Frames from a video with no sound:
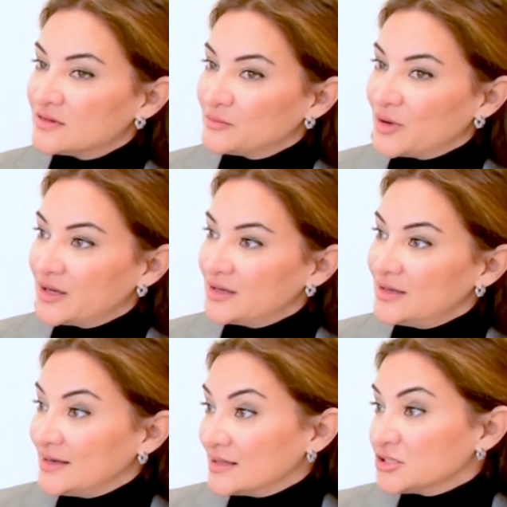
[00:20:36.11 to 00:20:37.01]
And my
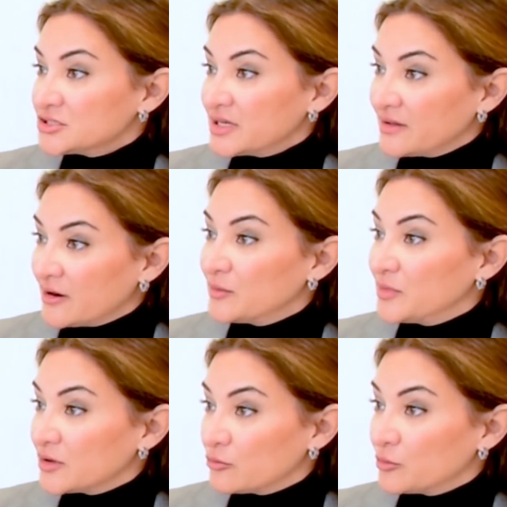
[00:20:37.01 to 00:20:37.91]
English and
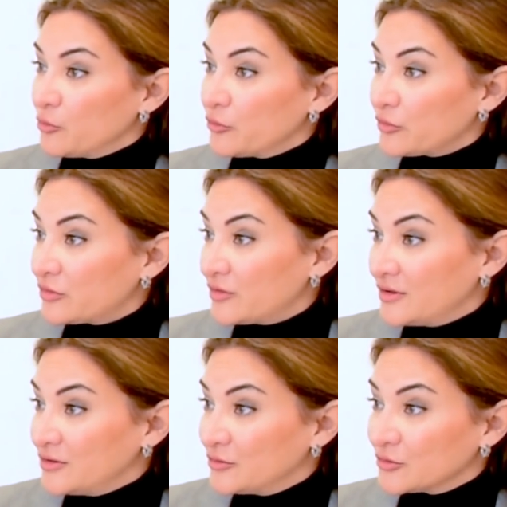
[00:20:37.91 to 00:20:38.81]
Arabic were both,
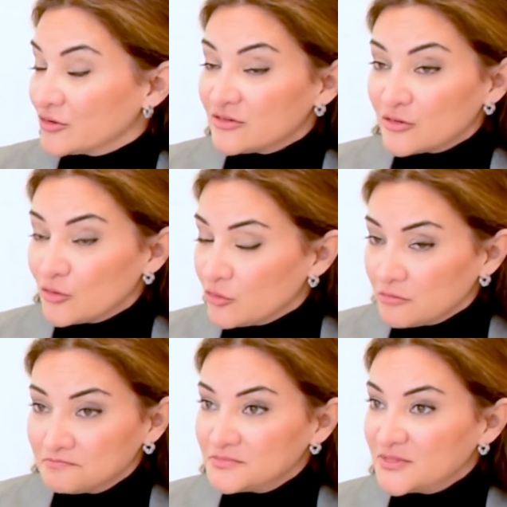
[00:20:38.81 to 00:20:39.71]
you know, good.
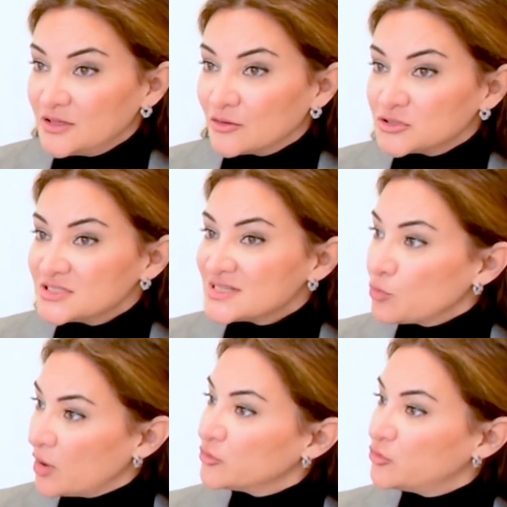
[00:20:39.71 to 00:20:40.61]
So, you know, she said,
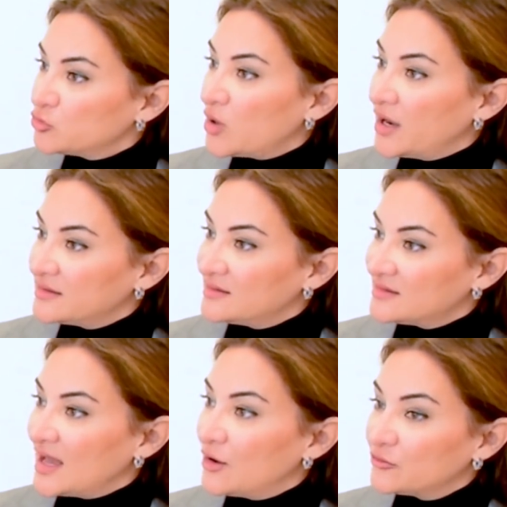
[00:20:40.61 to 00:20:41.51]
why don't you try it and
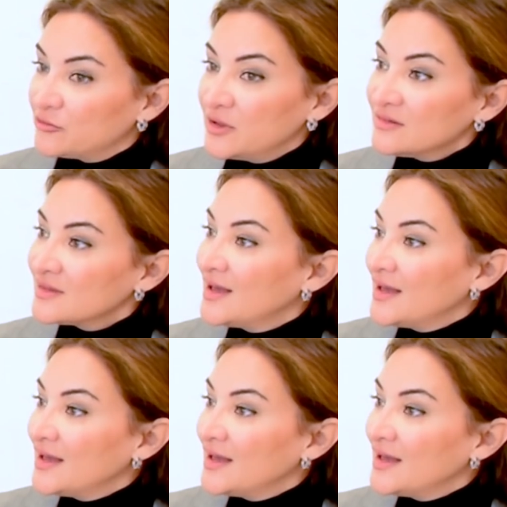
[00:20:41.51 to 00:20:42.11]
see how it feels?